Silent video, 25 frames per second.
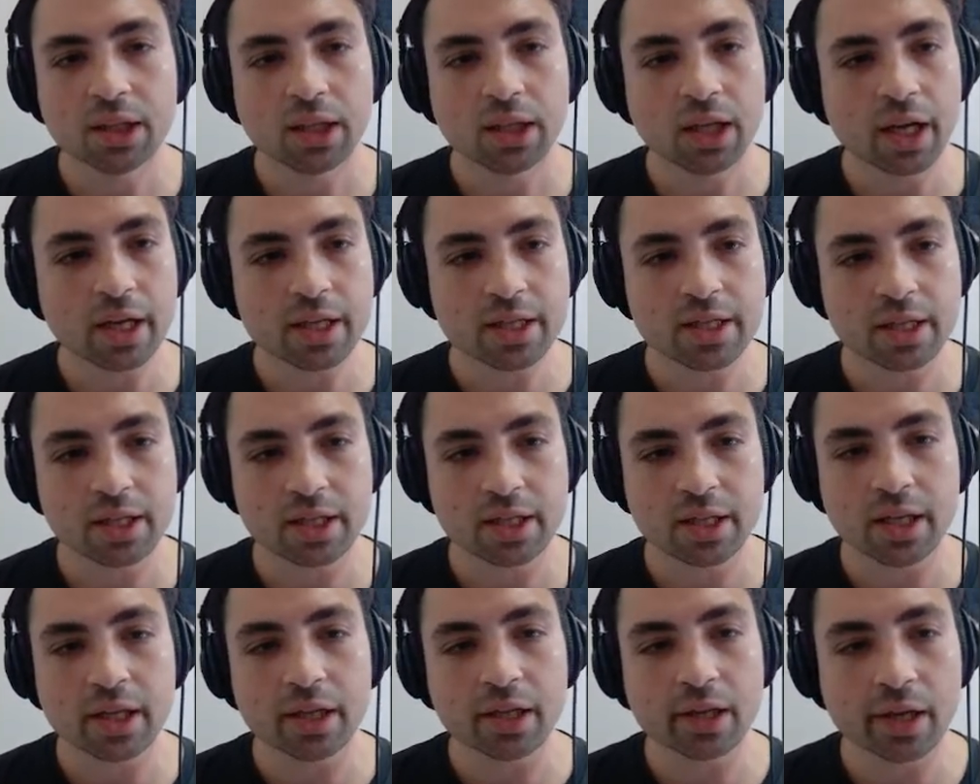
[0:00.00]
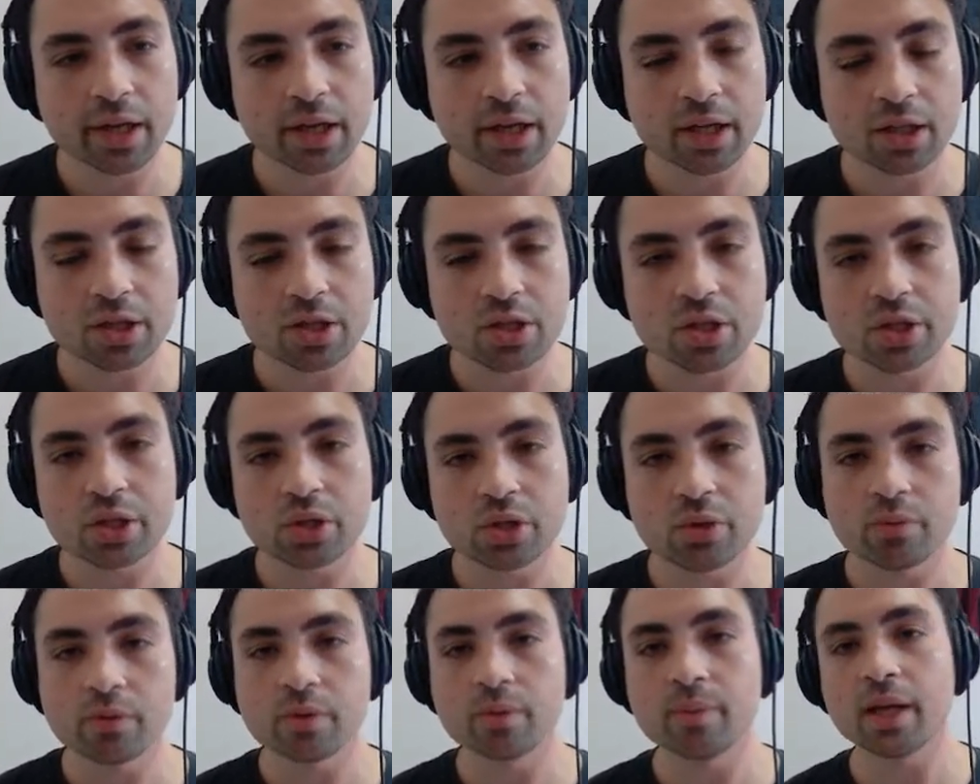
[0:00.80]
I tend to get like
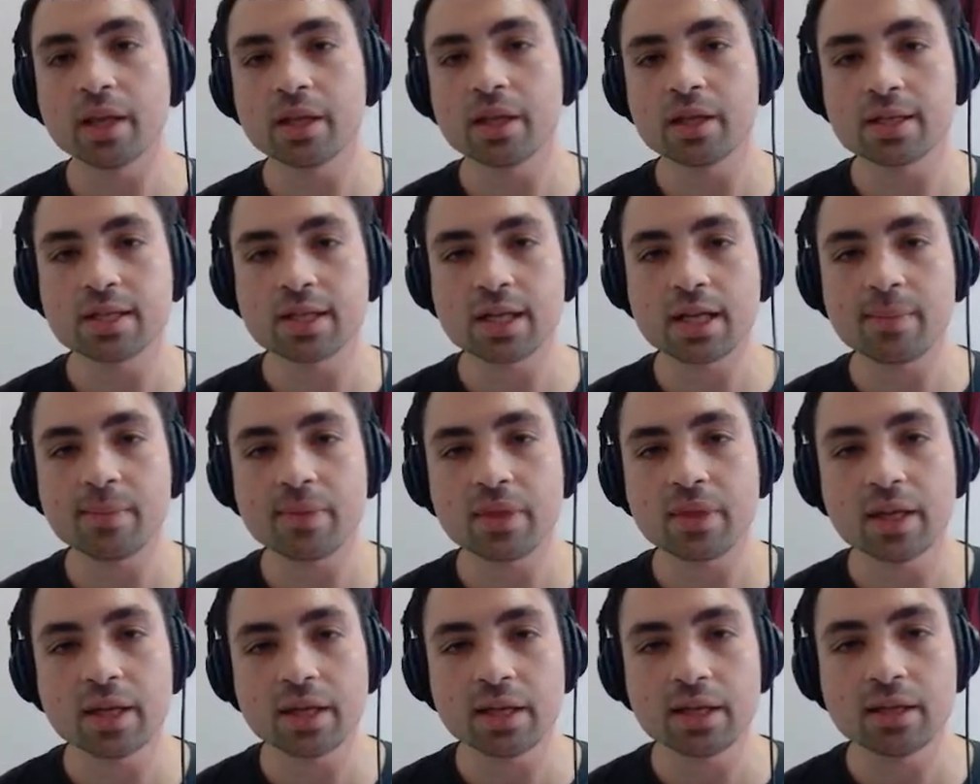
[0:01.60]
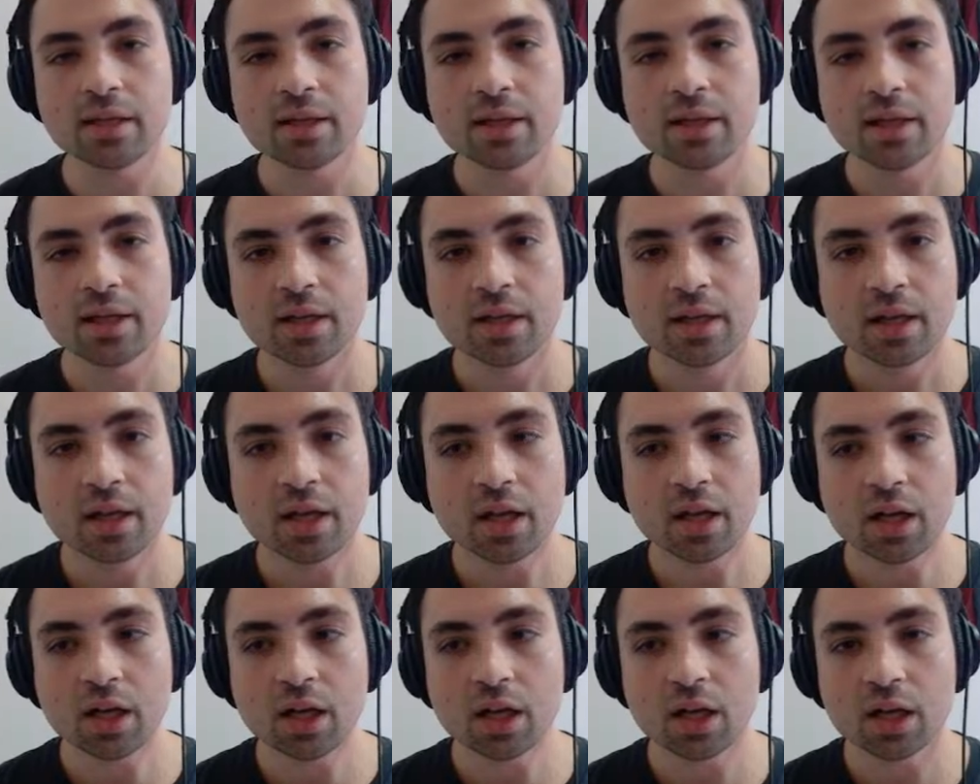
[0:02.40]
consumed by the same thing,
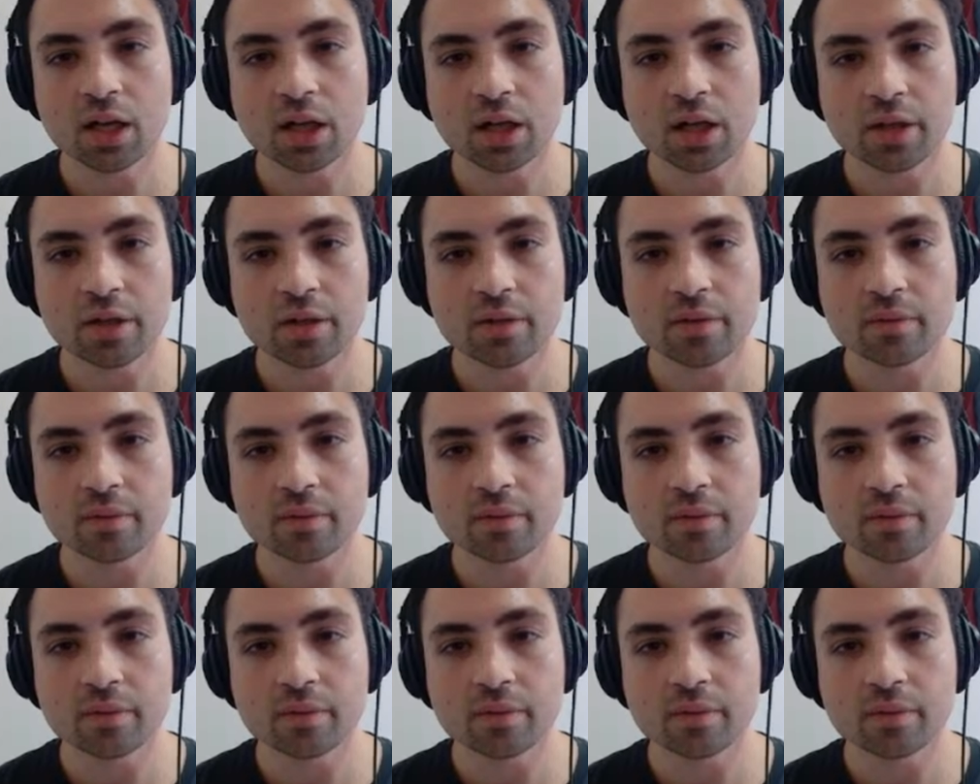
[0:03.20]
uh,